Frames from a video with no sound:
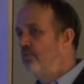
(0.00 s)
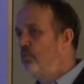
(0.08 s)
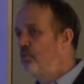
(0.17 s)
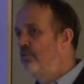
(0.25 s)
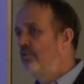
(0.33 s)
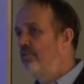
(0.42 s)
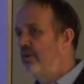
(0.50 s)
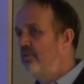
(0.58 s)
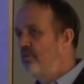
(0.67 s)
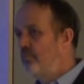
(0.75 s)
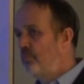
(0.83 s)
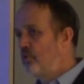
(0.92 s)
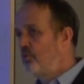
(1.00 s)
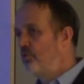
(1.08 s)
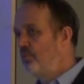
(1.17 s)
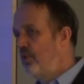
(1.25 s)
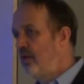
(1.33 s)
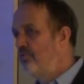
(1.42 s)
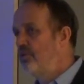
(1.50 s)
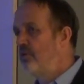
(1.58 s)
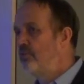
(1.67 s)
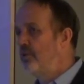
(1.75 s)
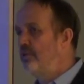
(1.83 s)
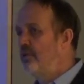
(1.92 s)
smoking cessation because we have it
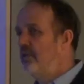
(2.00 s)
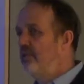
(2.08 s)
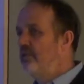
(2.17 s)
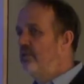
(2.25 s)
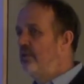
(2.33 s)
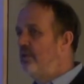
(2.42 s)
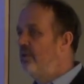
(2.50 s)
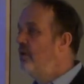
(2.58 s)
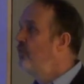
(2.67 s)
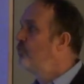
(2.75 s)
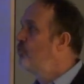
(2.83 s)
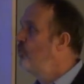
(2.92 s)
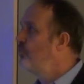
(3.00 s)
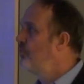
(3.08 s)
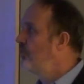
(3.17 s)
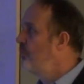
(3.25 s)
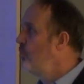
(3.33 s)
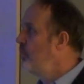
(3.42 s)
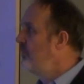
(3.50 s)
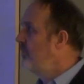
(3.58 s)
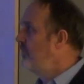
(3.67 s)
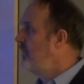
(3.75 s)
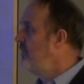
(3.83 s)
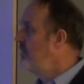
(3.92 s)
already in the score for smoking
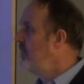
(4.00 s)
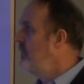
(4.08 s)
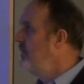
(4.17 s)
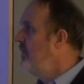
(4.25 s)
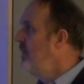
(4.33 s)
cessation.